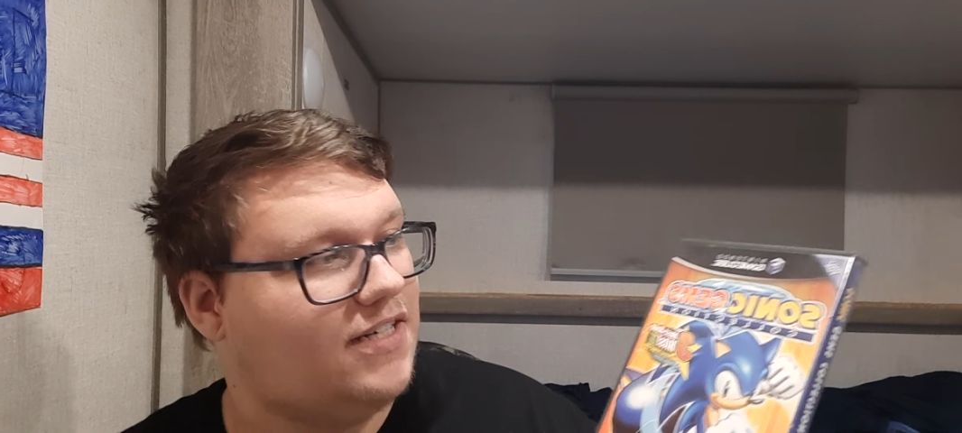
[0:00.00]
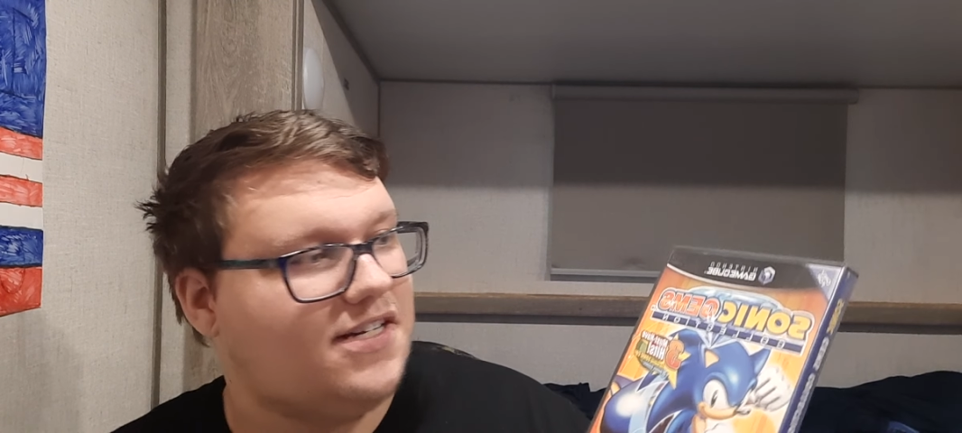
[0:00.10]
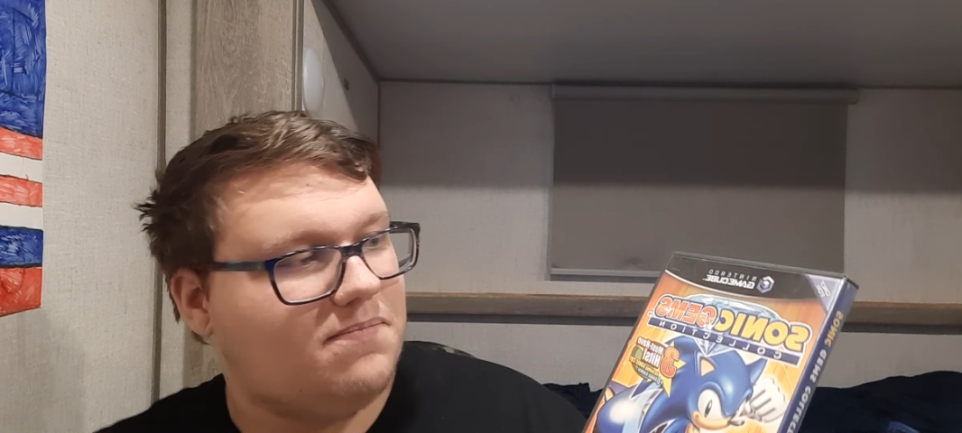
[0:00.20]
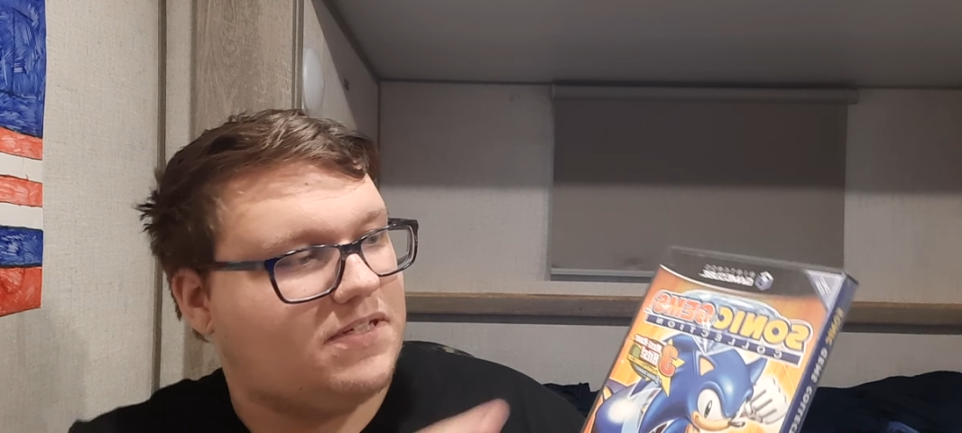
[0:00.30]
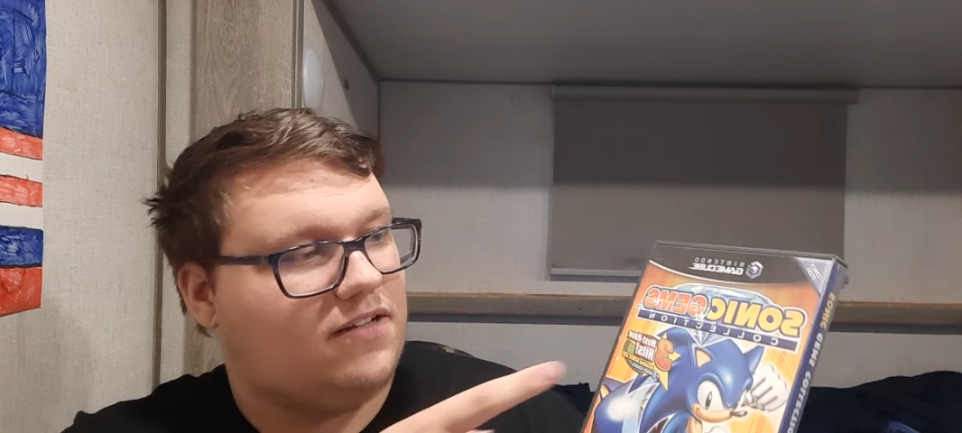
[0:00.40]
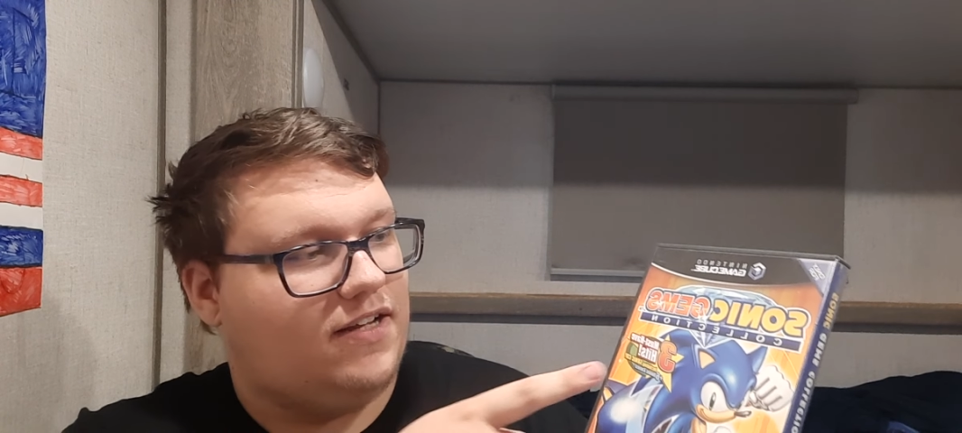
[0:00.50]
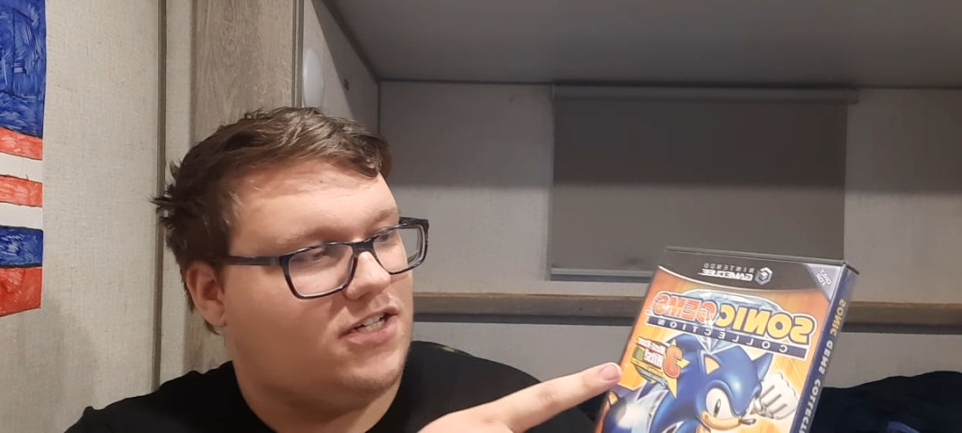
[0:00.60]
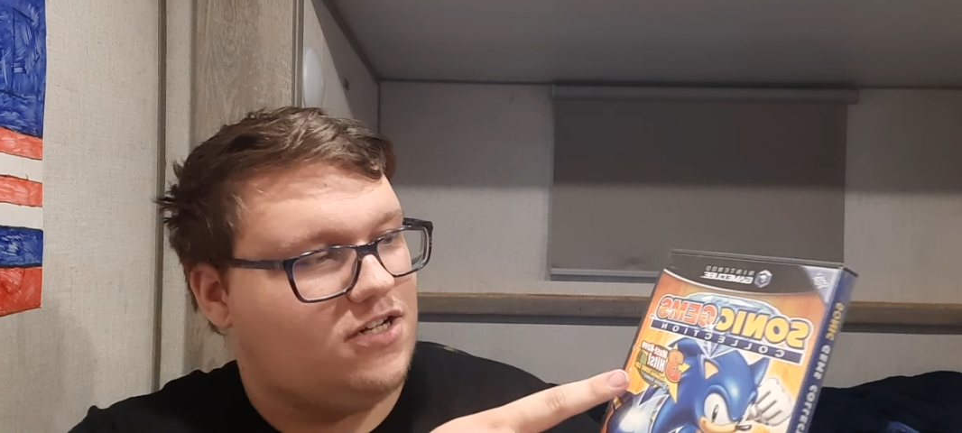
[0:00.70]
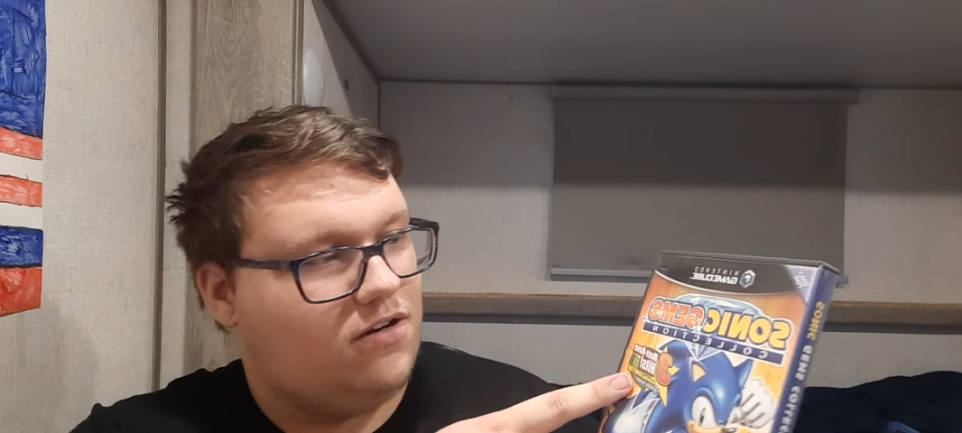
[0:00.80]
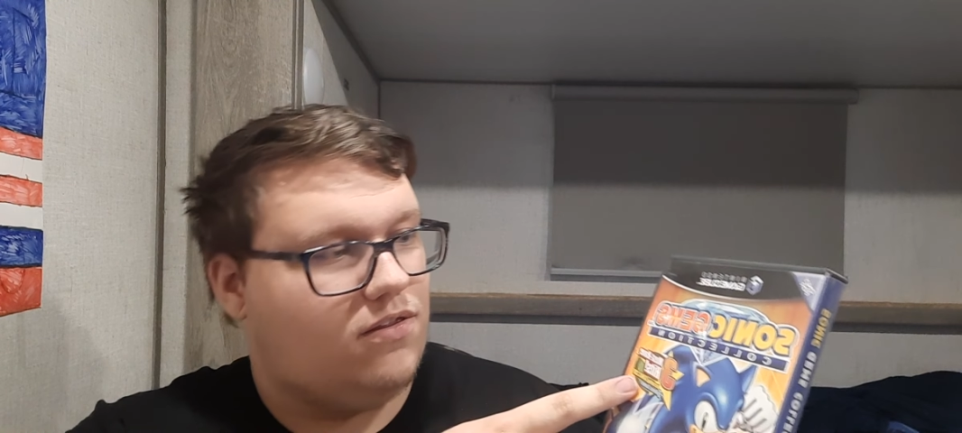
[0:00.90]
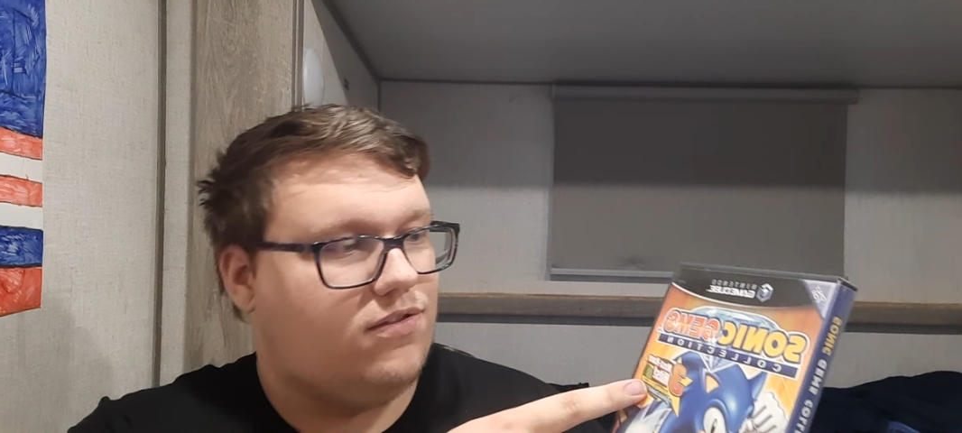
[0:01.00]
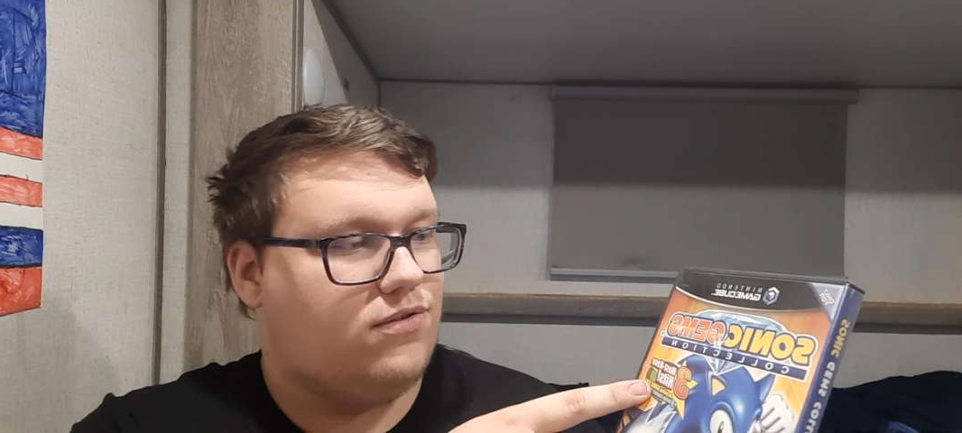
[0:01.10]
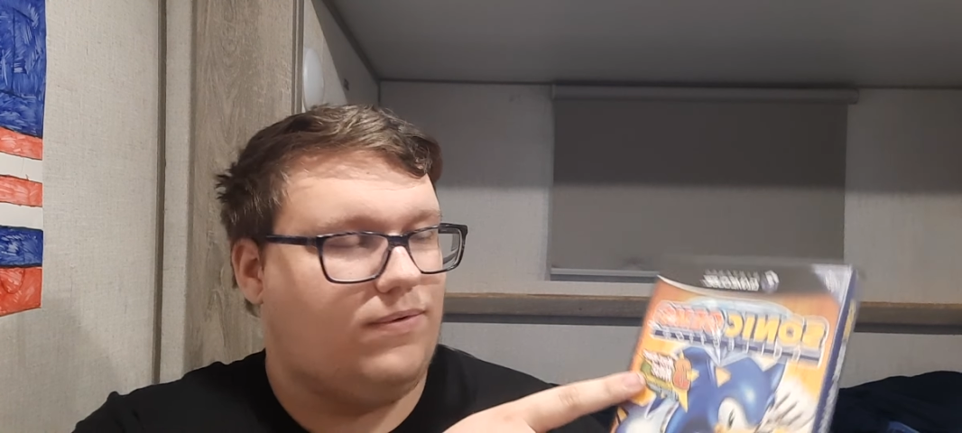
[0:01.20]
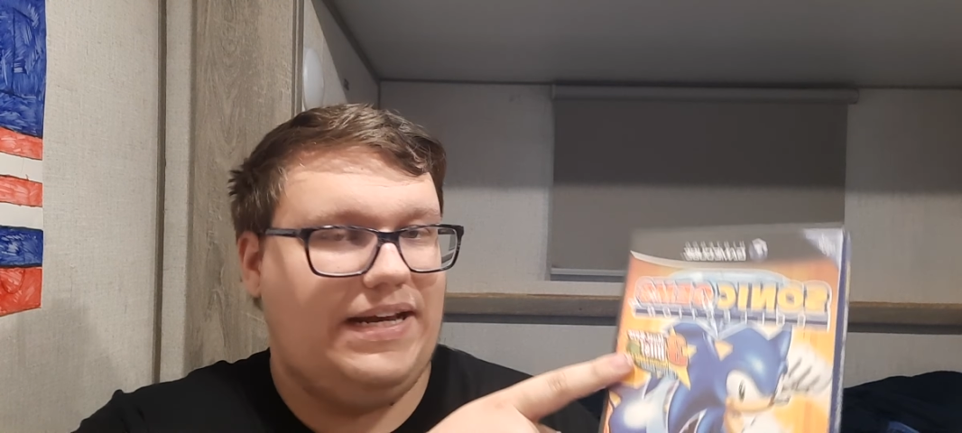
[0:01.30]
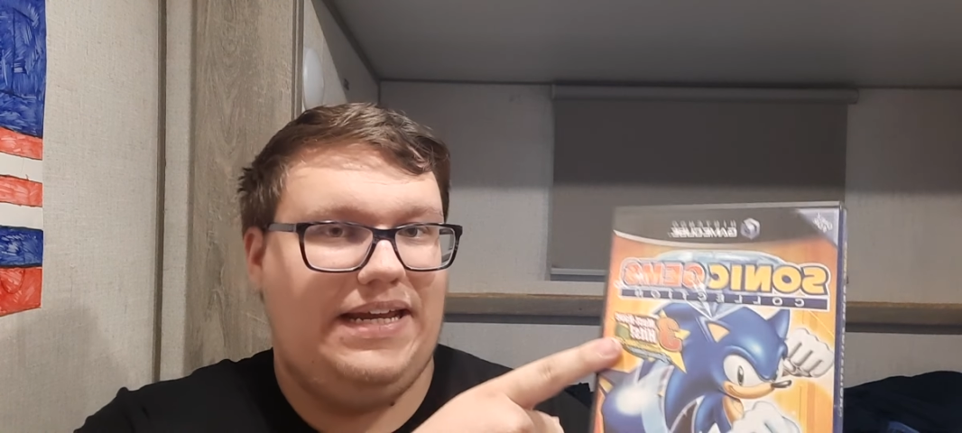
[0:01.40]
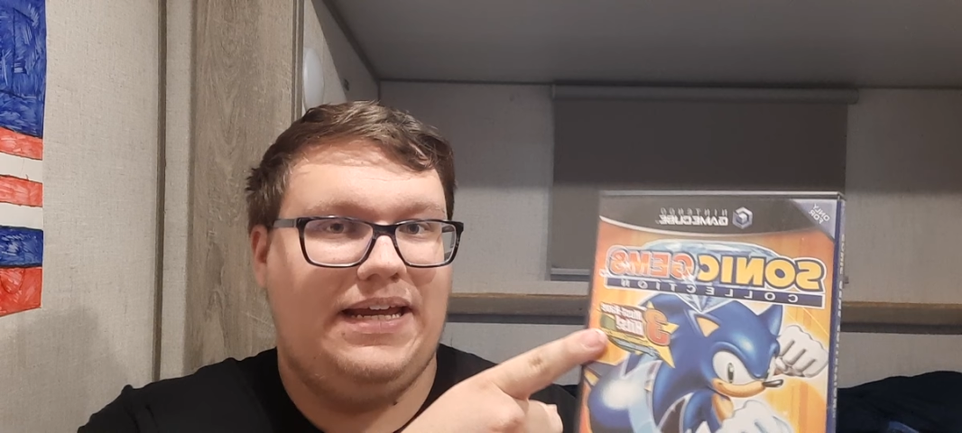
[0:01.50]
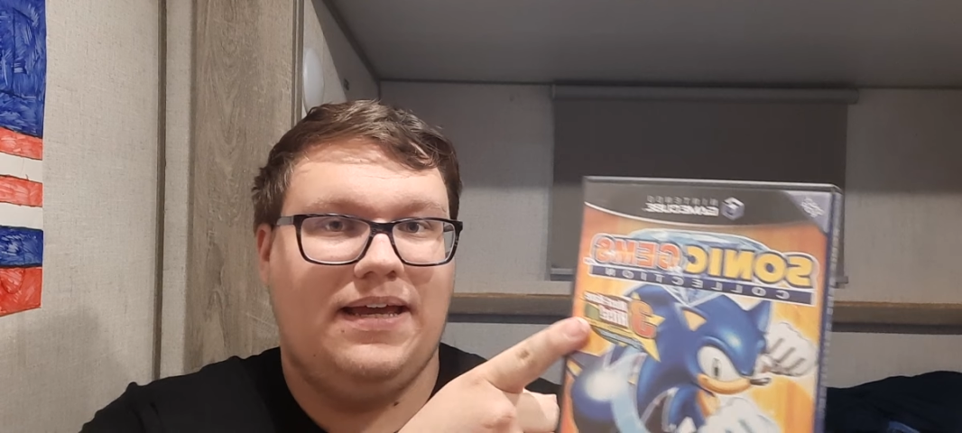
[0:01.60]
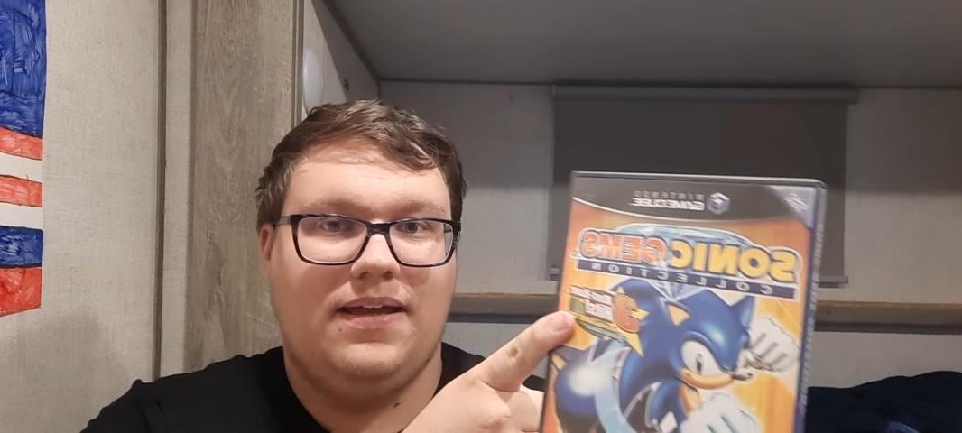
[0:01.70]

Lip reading: Gems Collection, 3